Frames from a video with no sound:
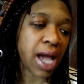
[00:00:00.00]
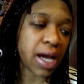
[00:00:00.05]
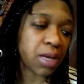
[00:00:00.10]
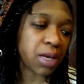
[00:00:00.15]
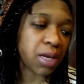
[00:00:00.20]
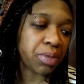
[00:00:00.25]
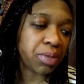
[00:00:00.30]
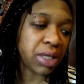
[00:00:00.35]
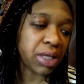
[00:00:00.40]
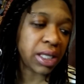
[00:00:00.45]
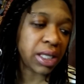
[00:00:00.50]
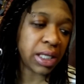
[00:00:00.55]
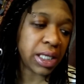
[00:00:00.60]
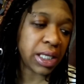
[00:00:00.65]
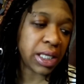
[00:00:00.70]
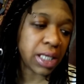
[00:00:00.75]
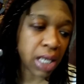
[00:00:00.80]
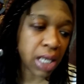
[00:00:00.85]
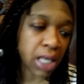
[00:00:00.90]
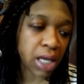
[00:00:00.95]
completely
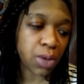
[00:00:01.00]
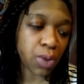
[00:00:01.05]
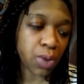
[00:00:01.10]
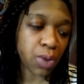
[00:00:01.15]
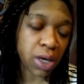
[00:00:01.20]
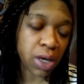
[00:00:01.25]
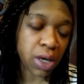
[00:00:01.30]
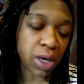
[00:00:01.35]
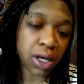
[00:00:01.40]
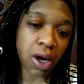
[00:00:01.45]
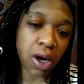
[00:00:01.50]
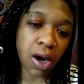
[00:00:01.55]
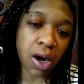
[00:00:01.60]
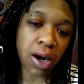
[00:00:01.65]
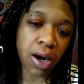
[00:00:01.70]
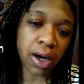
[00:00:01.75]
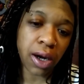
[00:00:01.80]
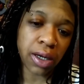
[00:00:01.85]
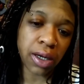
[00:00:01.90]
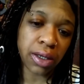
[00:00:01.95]
did one
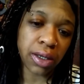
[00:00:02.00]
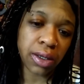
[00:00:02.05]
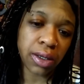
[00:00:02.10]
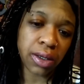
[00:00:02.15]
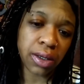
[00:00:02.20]
card